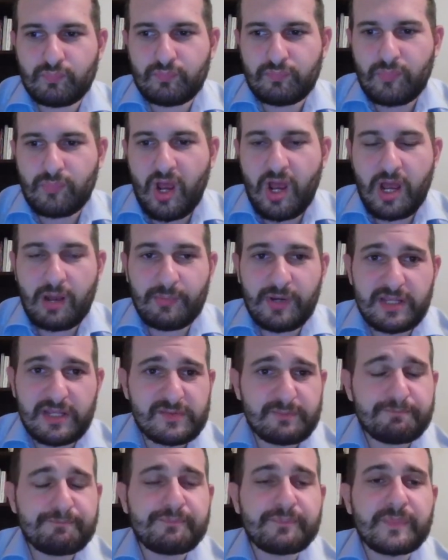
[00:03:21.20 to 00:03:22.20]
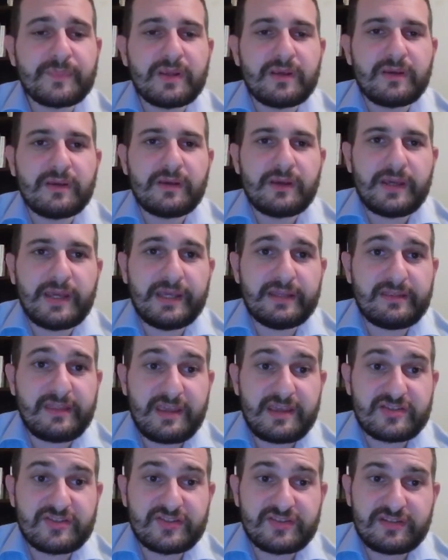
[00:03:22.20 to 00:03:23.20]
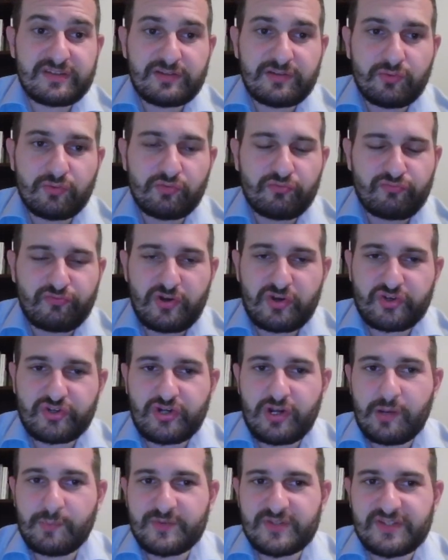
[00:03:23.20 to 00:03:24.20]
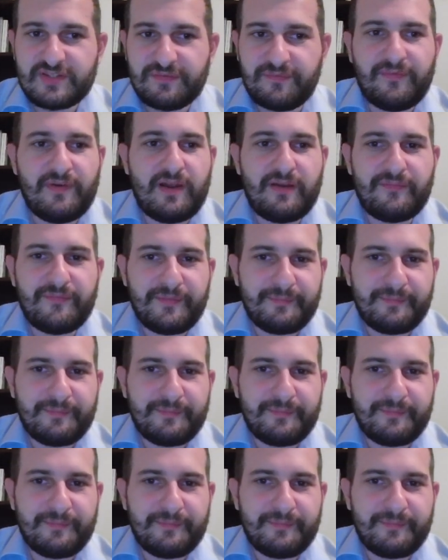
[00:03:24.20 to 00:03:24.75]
harmless. And there's the ultra sharp c5.